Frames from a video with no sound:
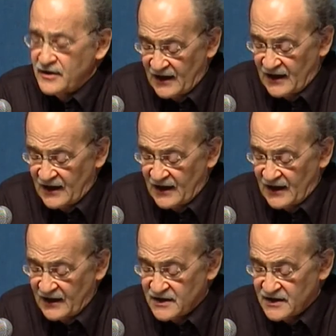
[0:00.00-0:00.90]

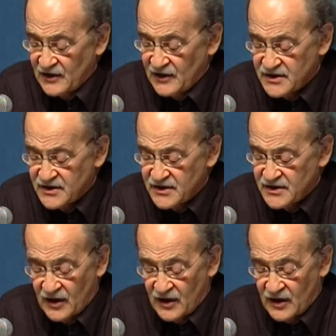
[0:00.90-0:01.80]
analysis locates a
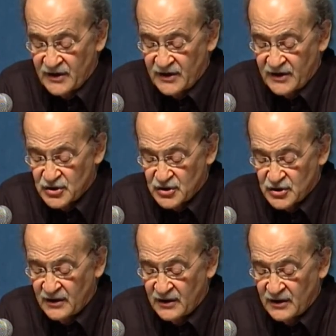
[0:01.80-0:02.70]
contradiction
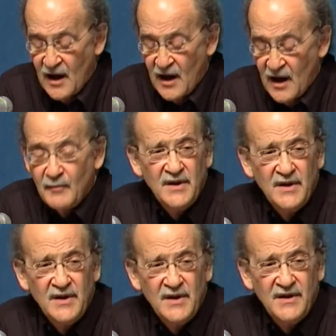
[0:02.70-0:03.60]

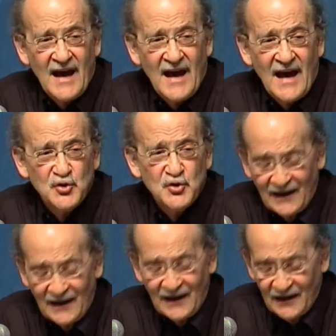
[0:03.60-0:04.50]
between the
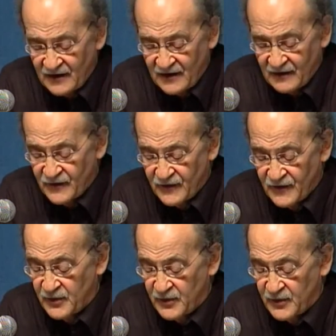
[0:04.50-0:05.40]
actuality of the form
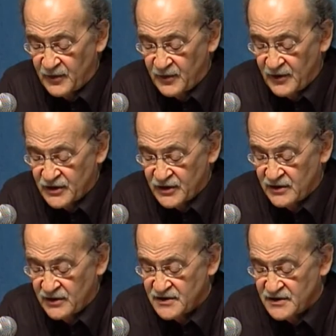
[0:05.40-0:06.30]
of production
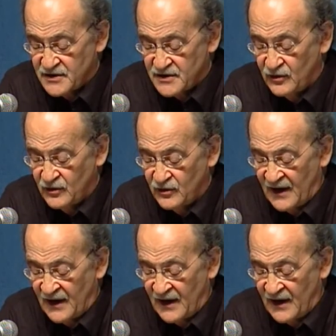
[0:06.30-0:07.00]
constituted by